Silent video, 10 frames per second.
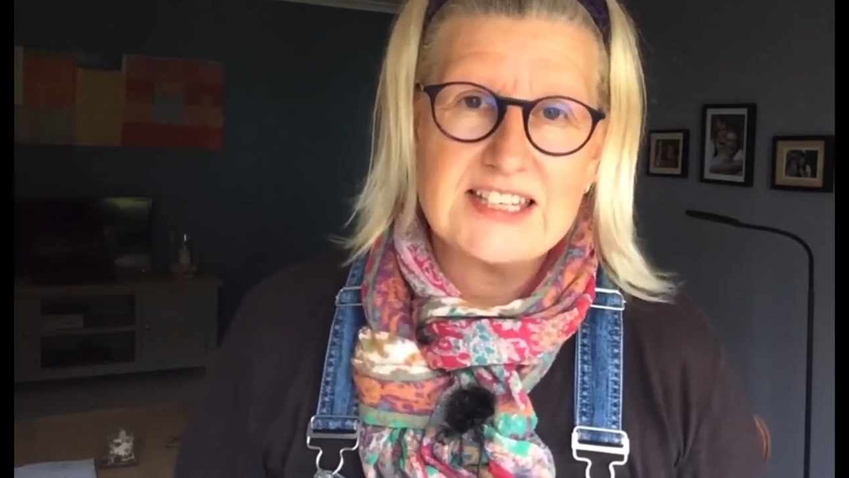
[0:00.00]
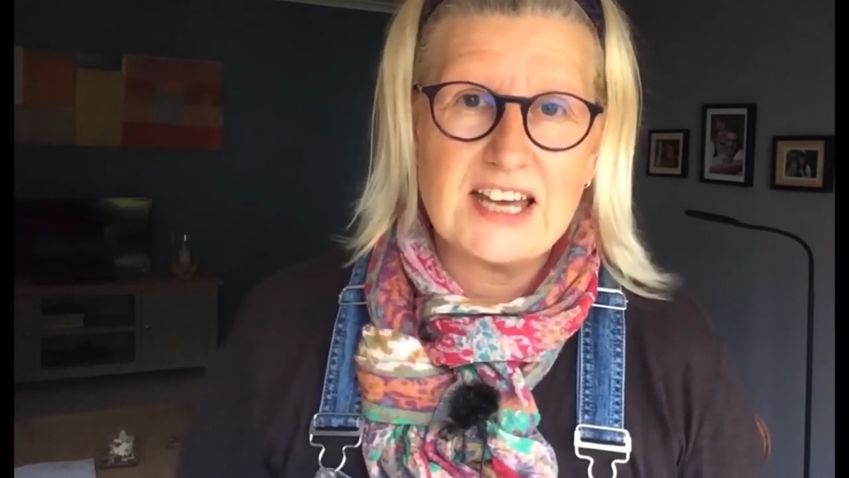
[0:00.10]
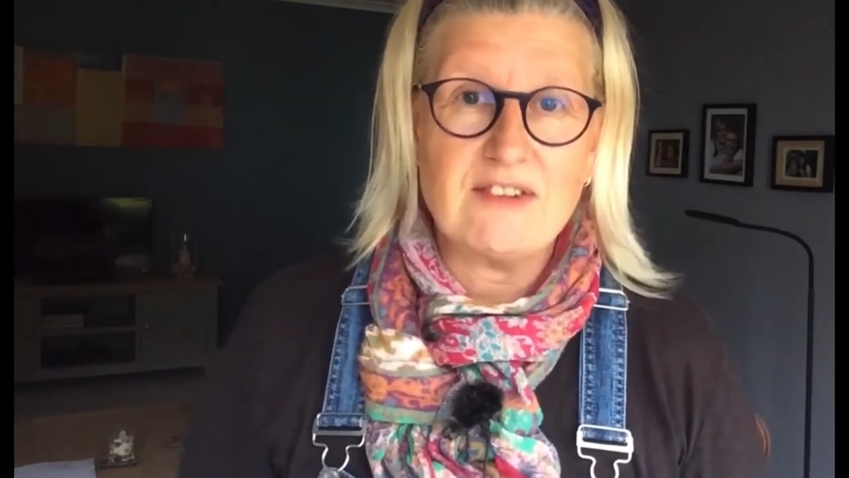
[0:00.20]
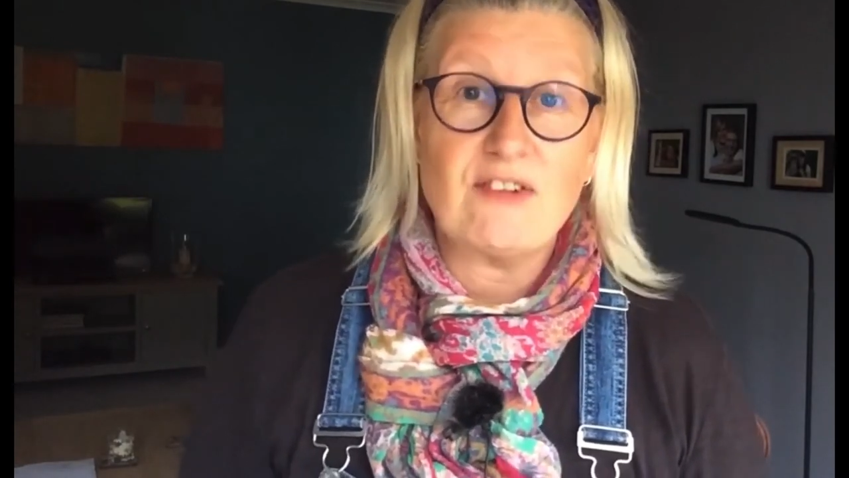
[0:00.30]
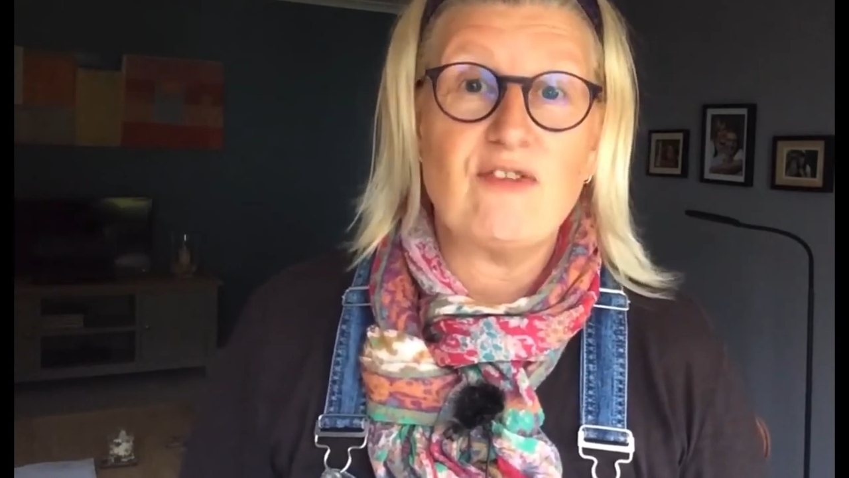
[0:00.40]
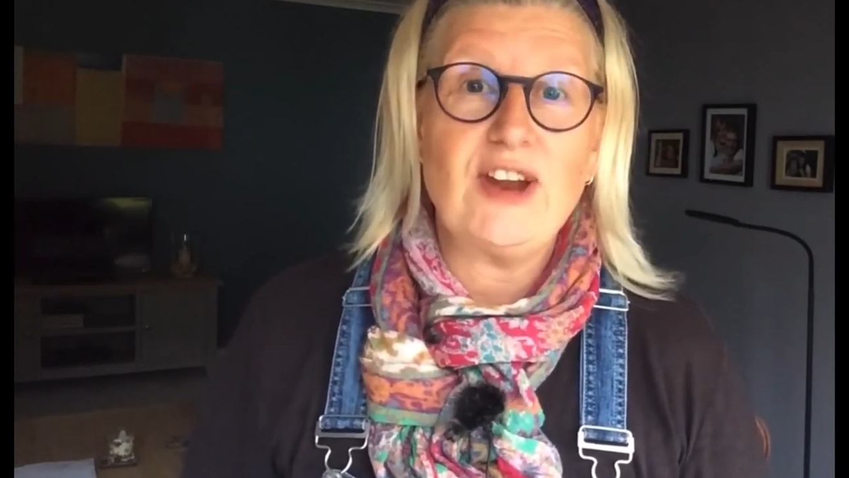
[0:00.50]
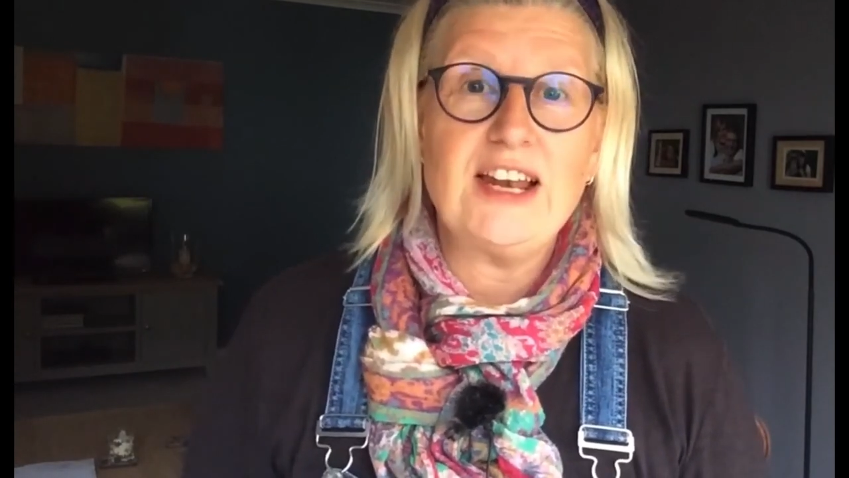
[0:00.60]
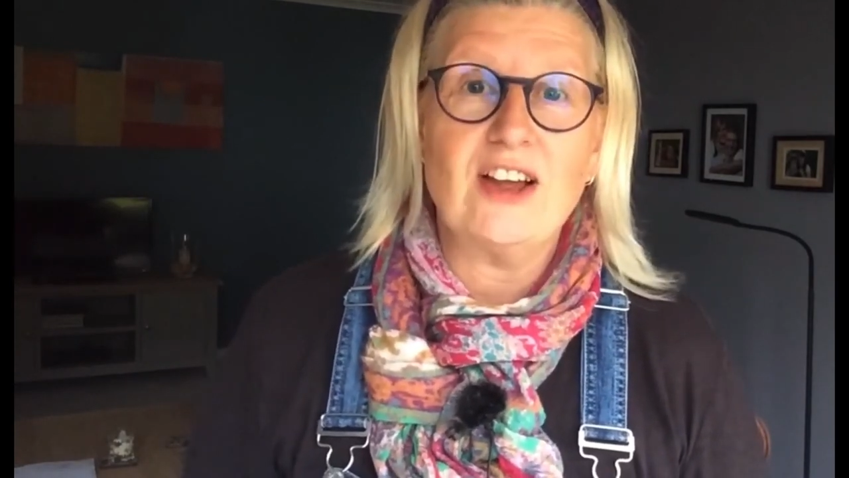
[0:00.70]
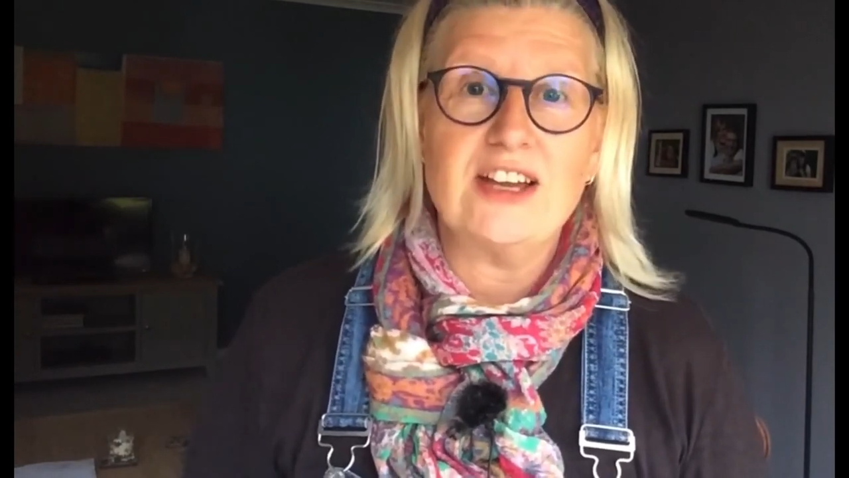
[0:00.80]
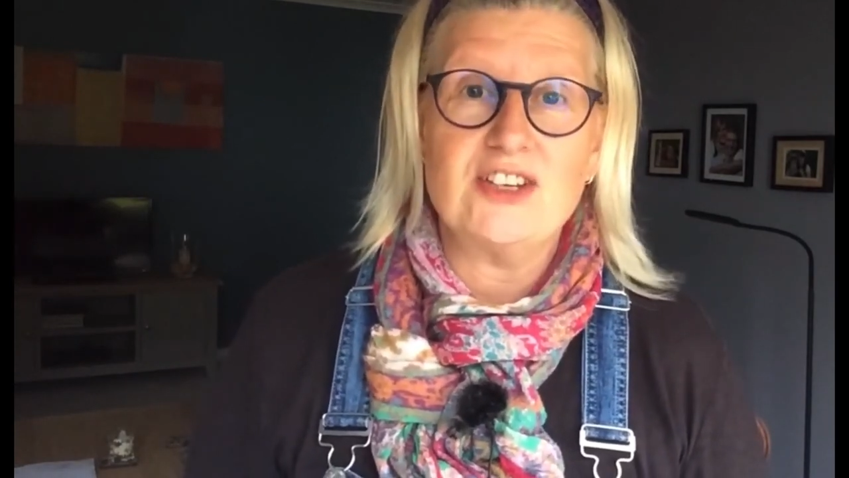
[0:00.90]
to have a
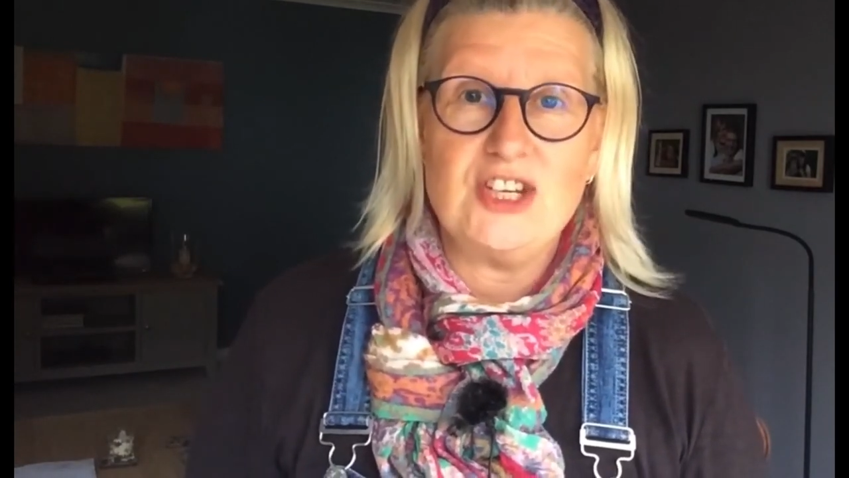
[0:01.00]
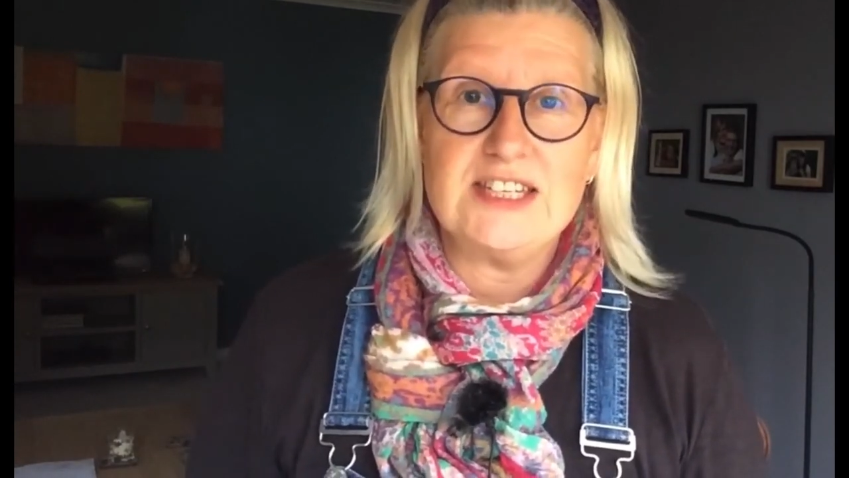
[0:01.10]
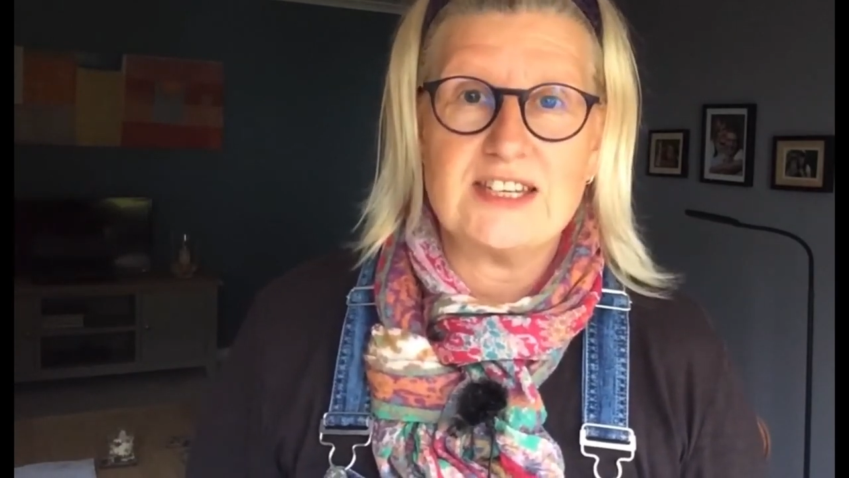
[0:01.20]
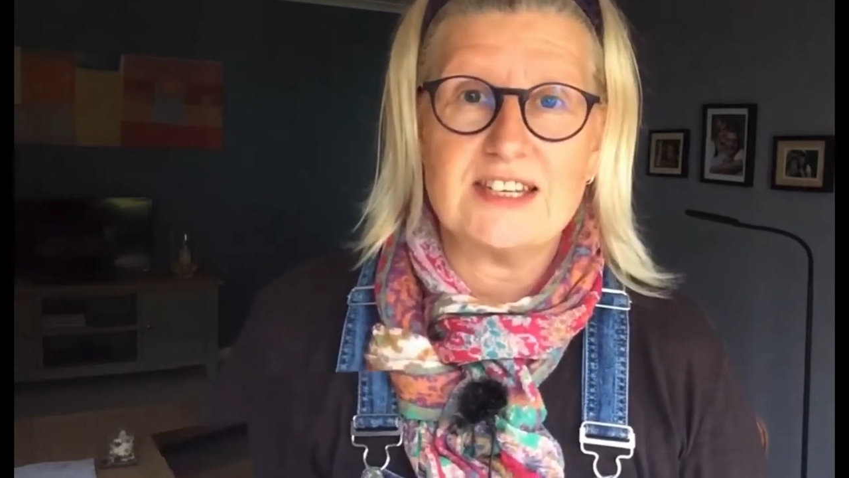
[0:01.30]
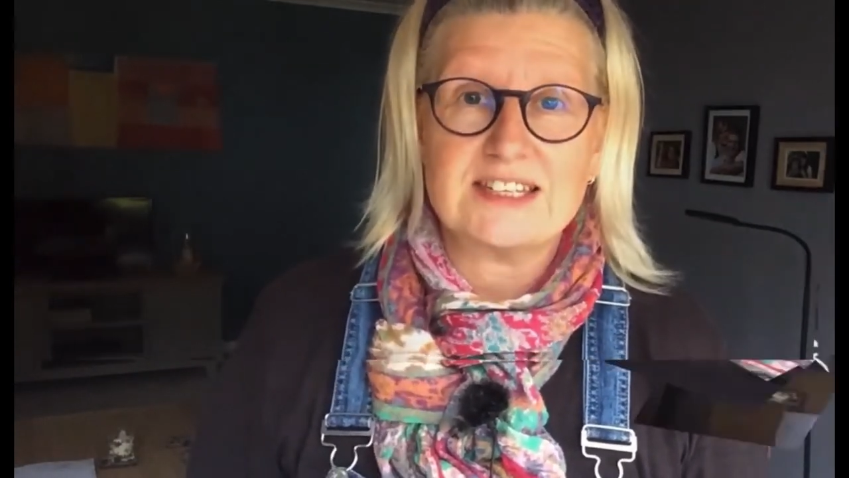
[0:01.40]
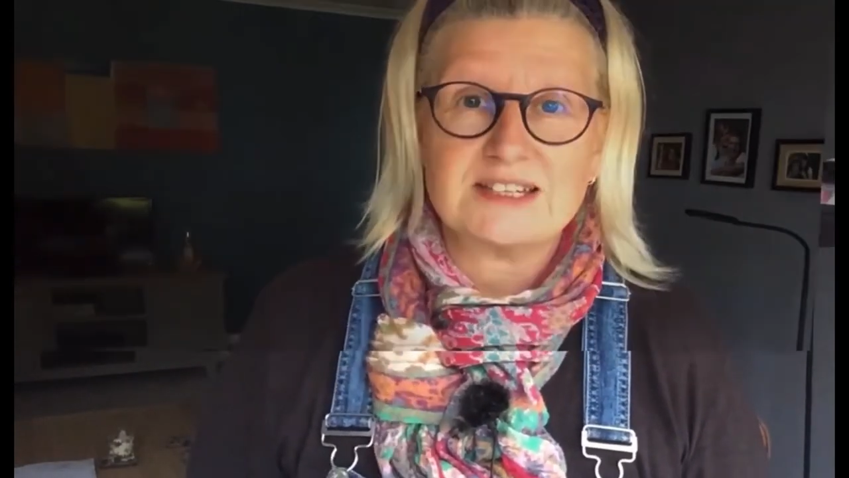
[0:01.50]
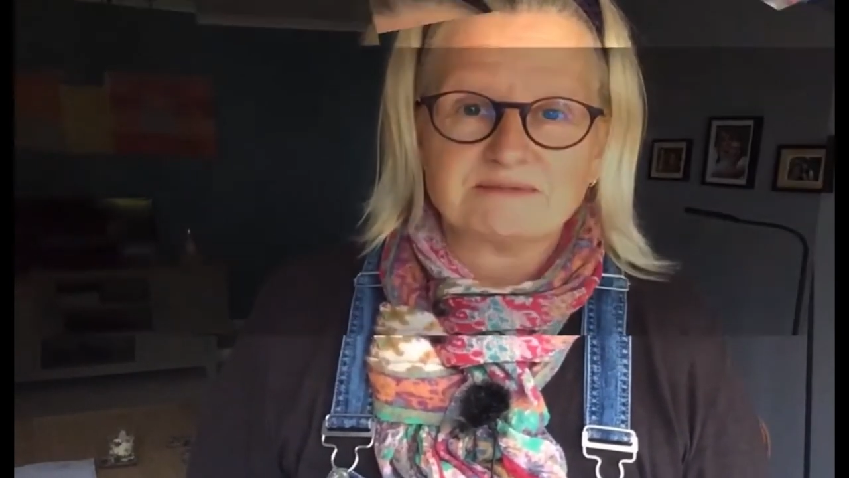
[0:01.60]
friend like Jesus.